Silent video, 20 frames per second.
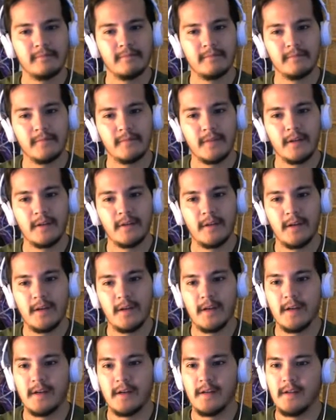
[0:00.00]
And
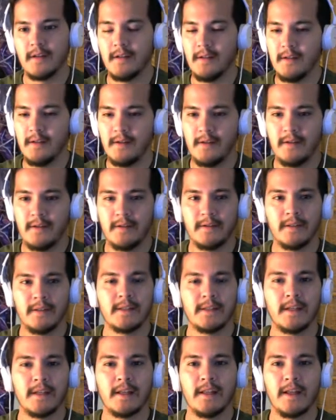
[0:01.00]
there's the
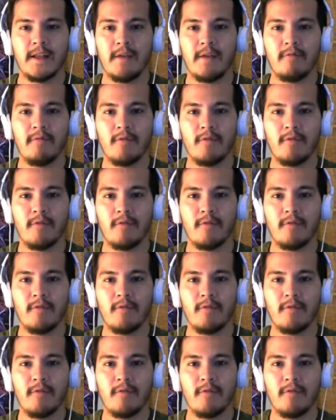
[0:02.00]
Sunlight